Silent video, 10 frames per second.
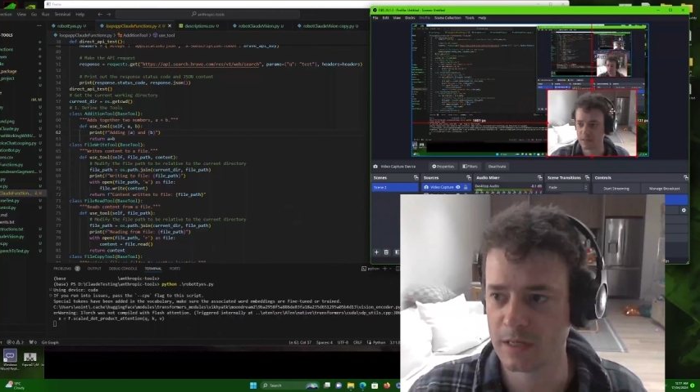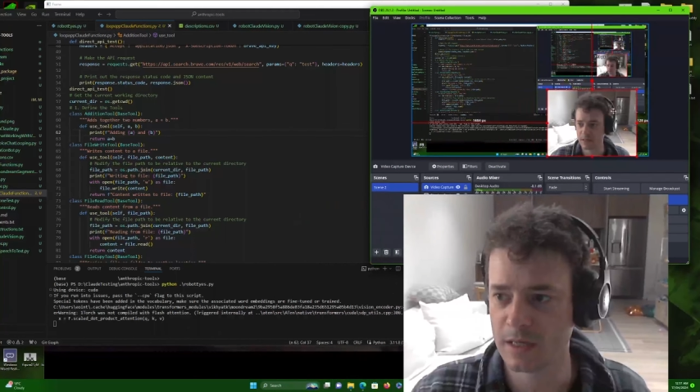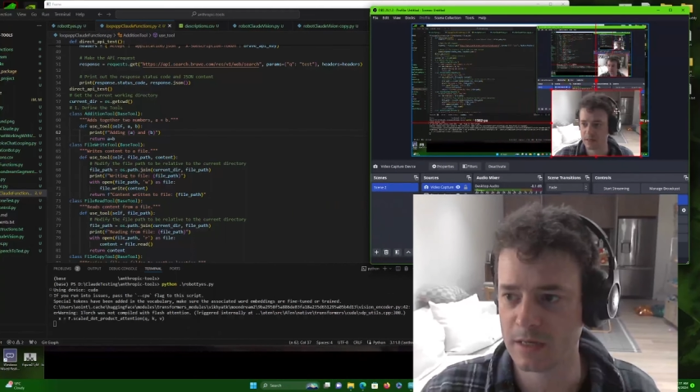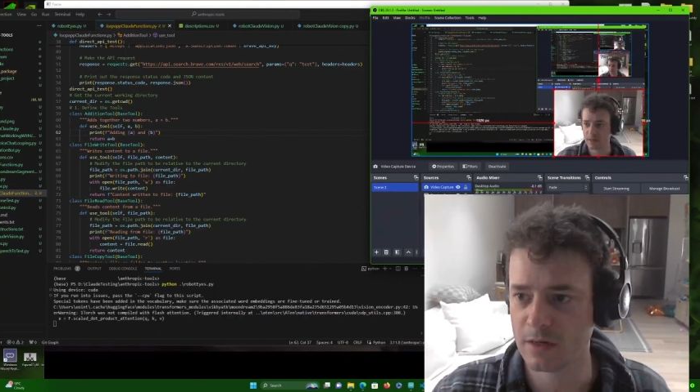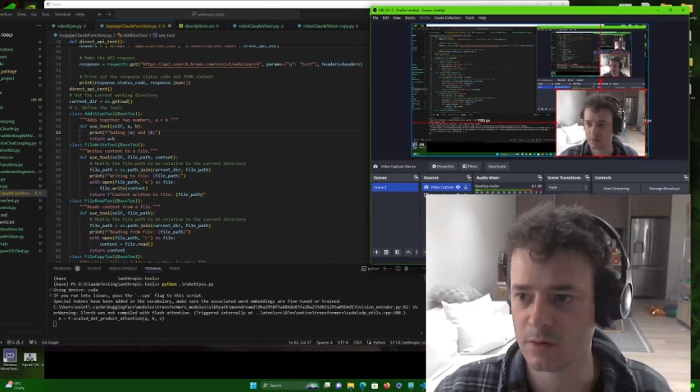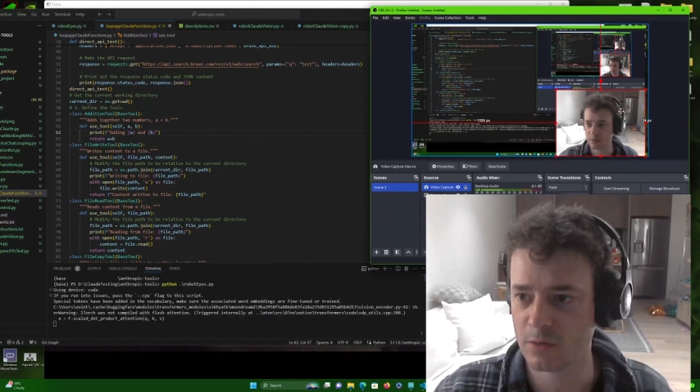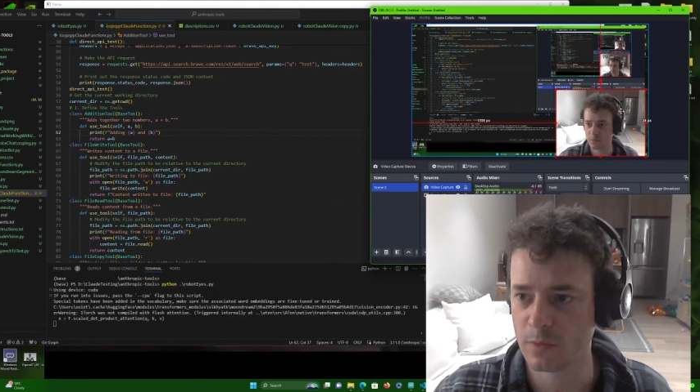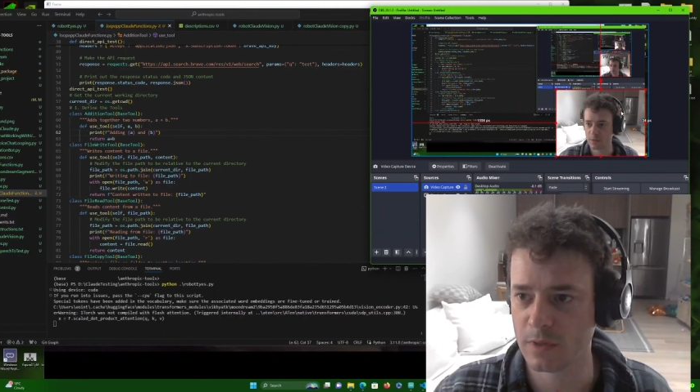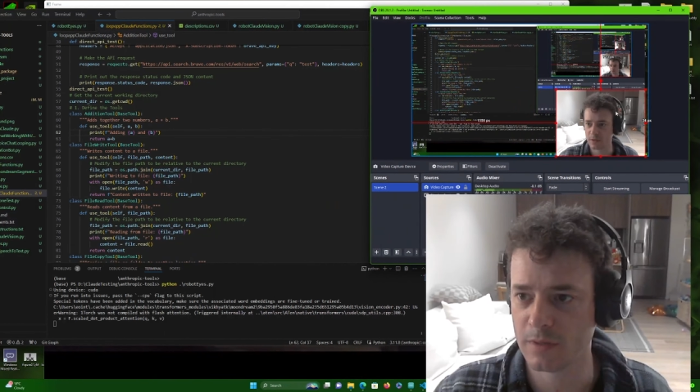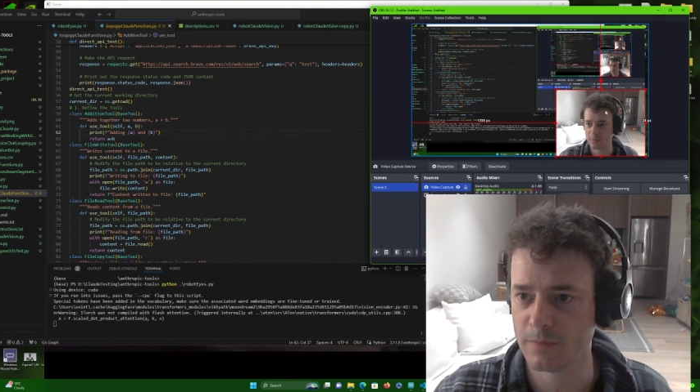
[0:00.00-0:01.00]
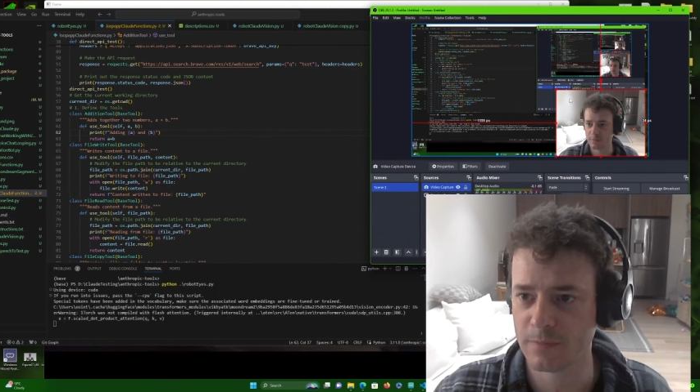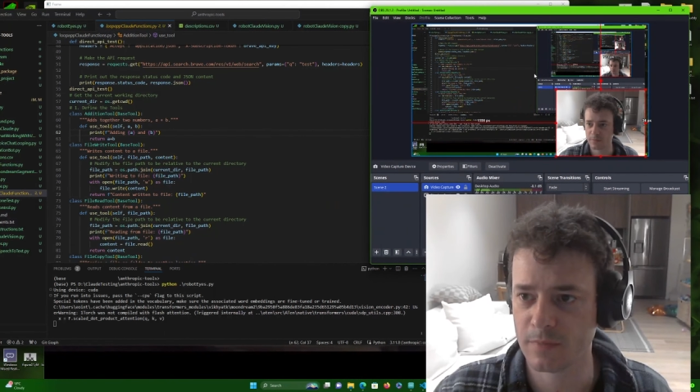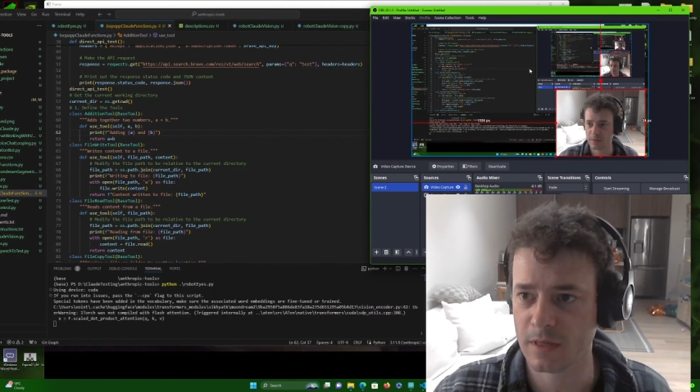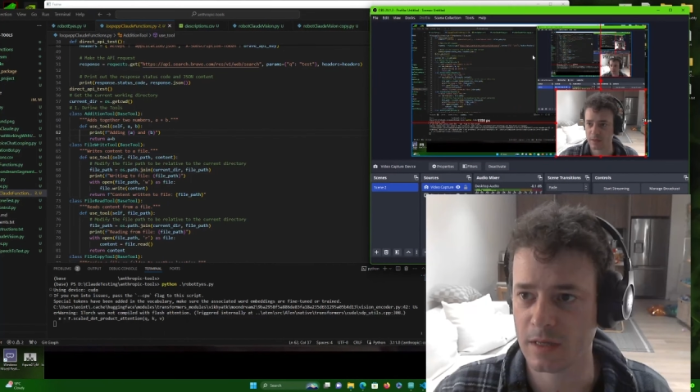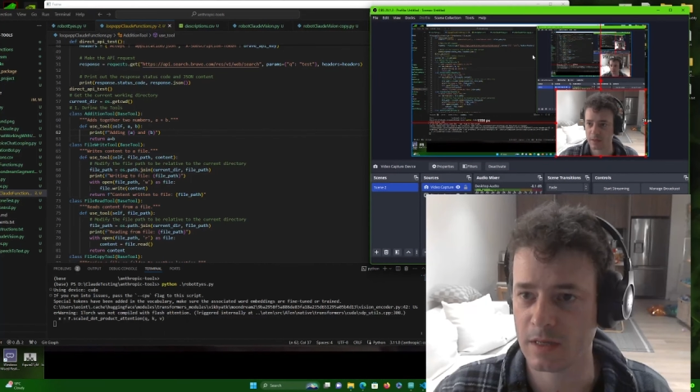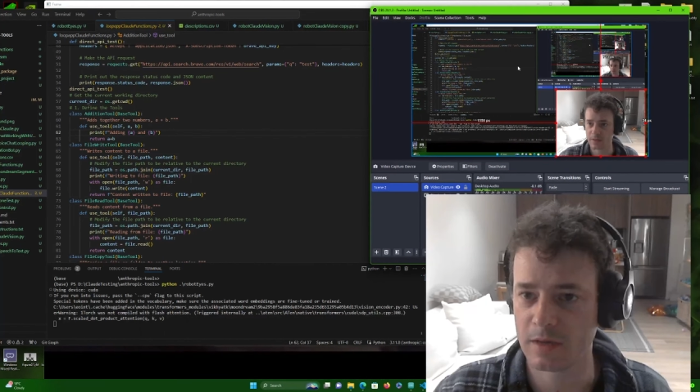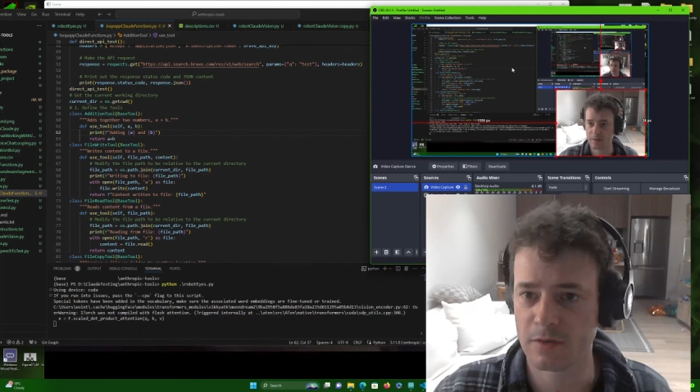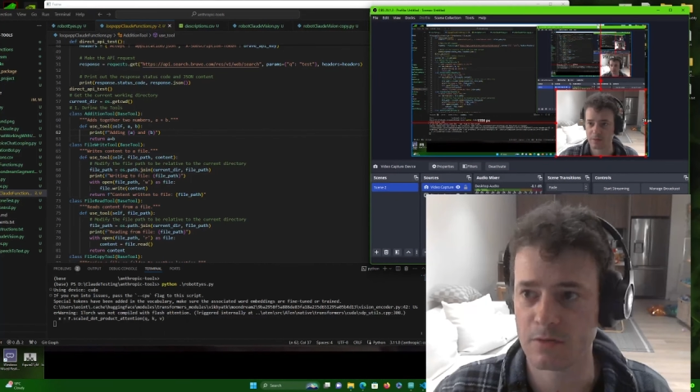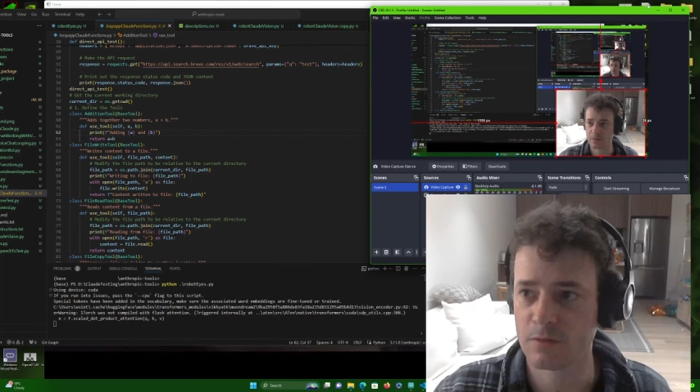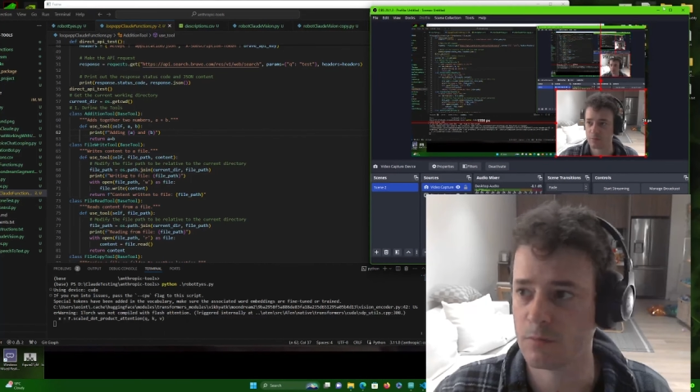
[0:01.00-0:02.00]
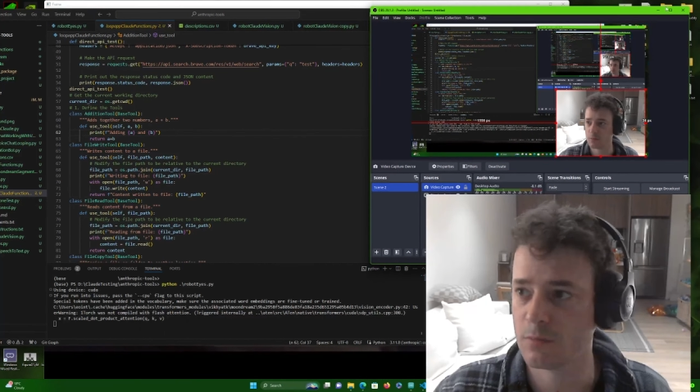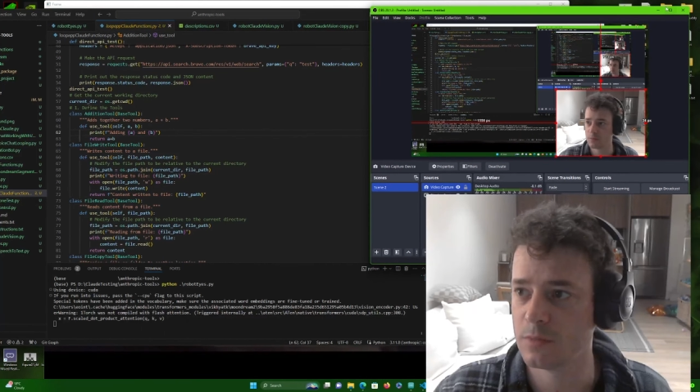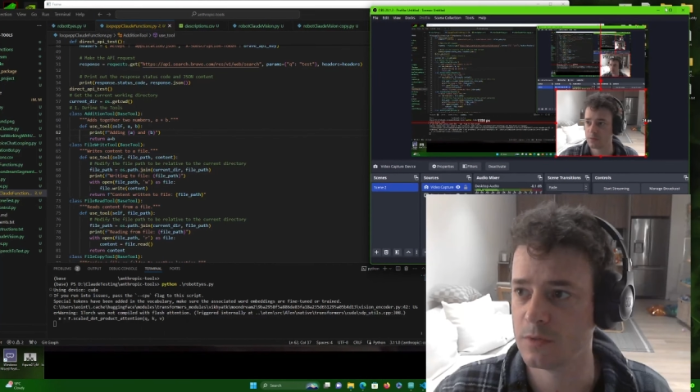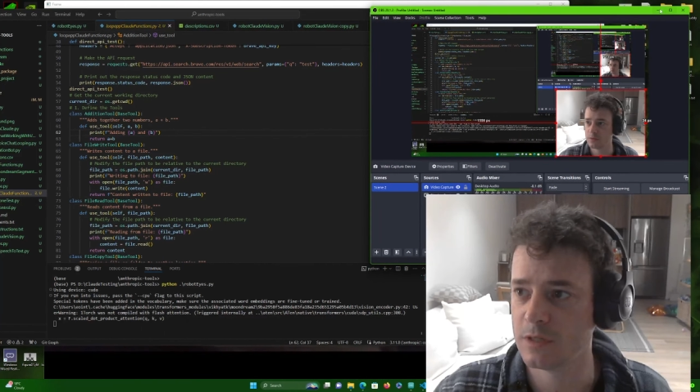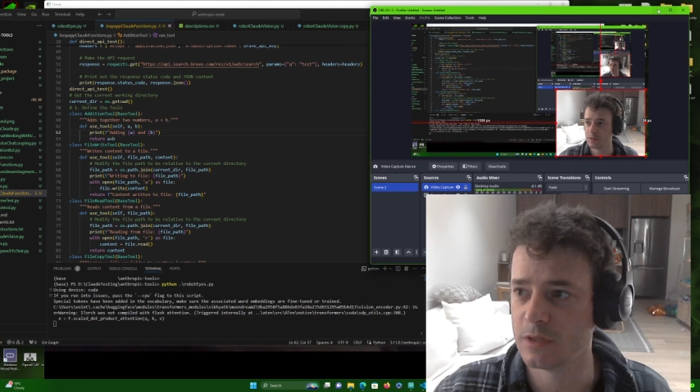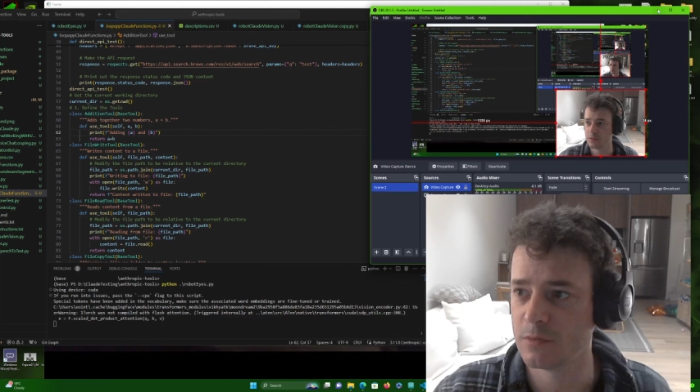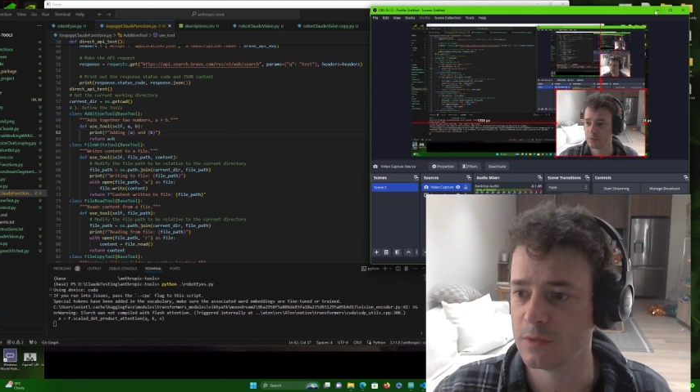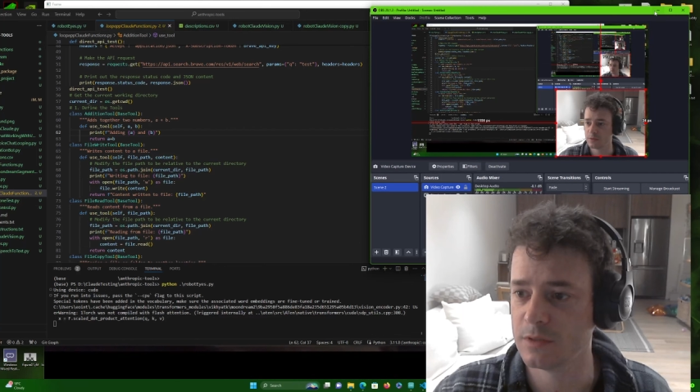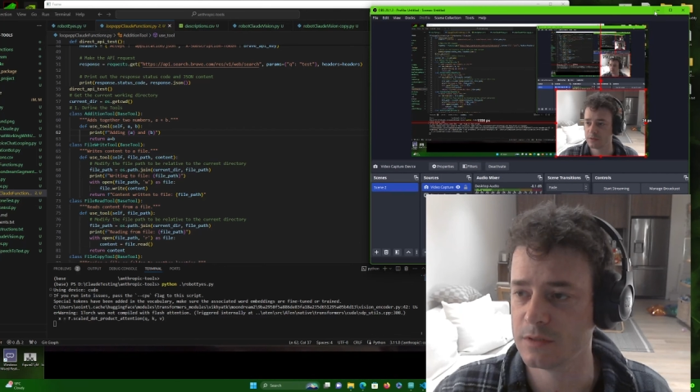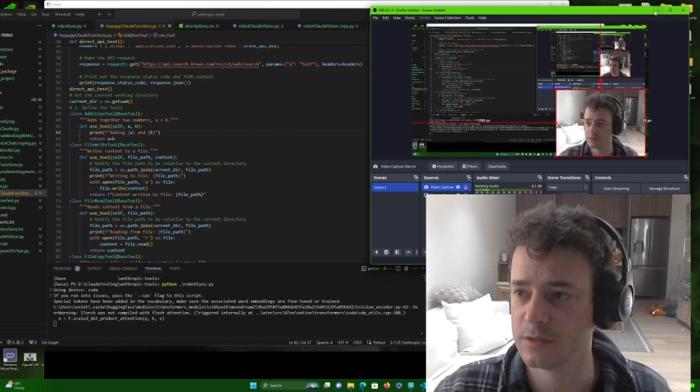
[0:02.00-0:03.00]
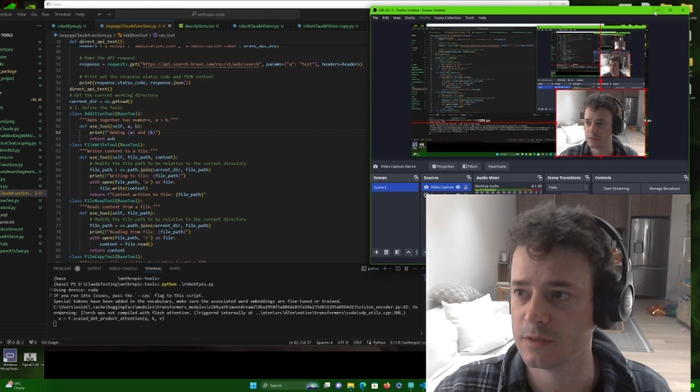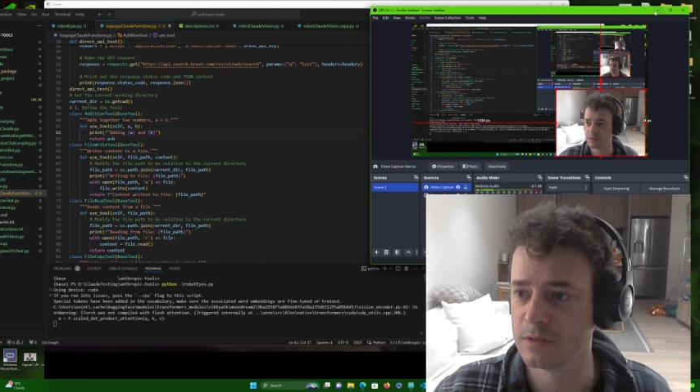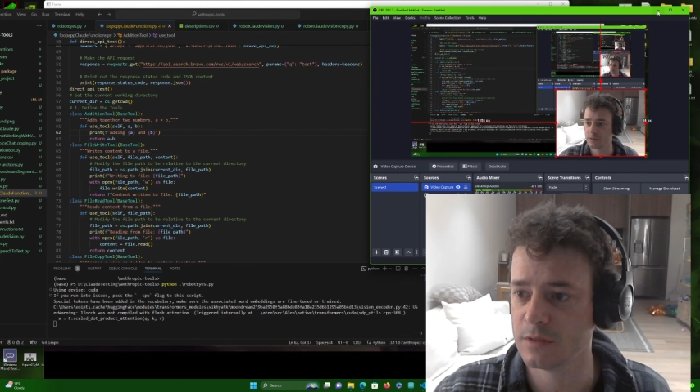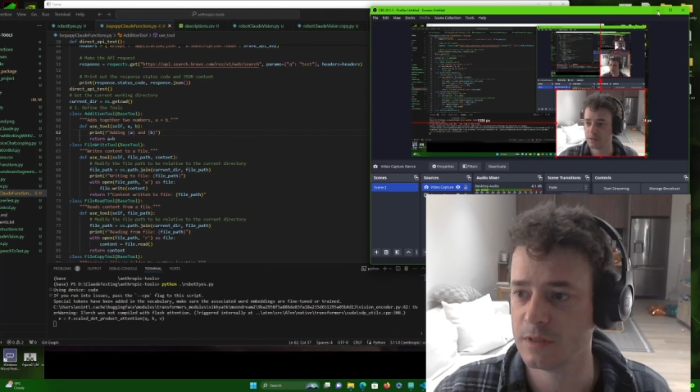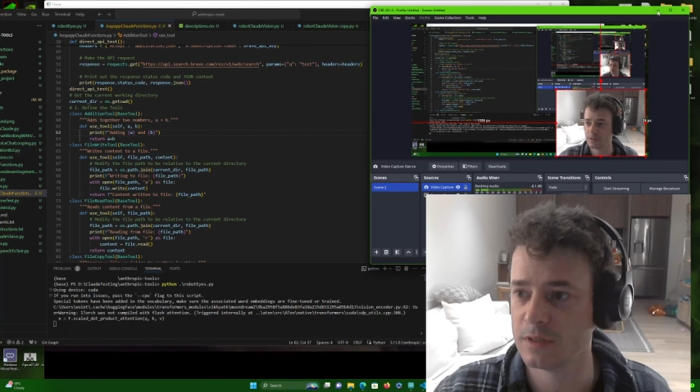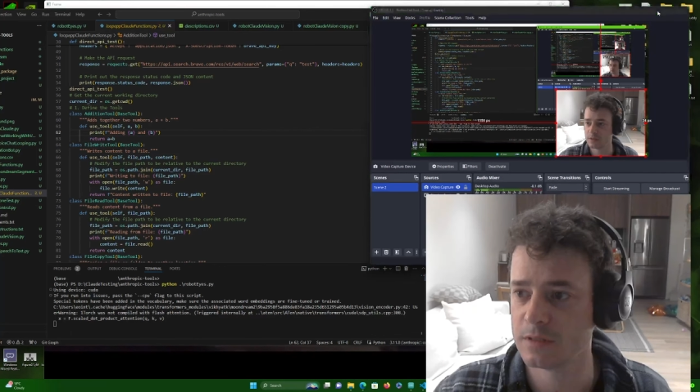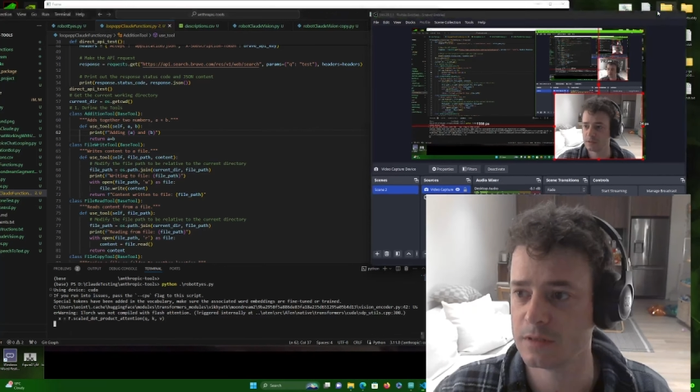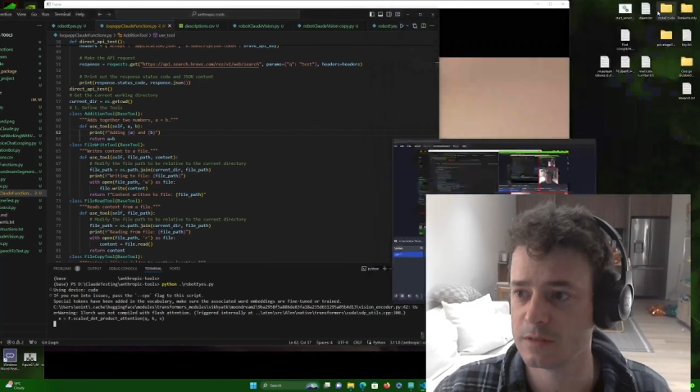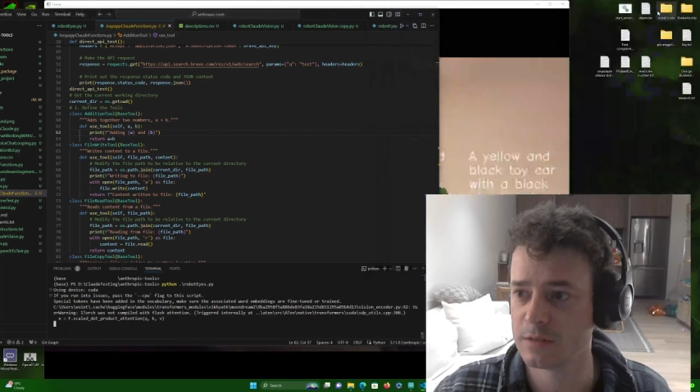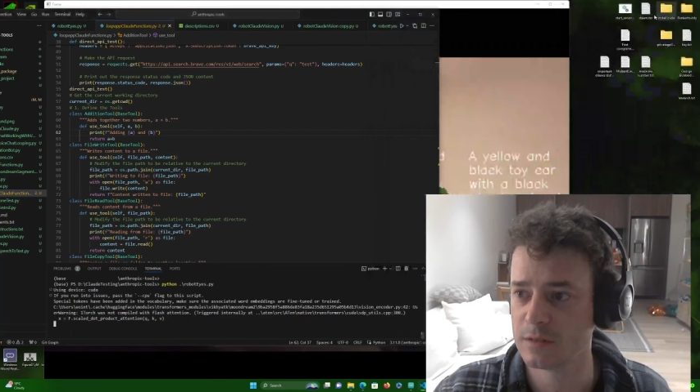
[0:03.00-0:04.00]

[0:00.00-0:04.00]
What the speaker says: head out of the way and decrease this.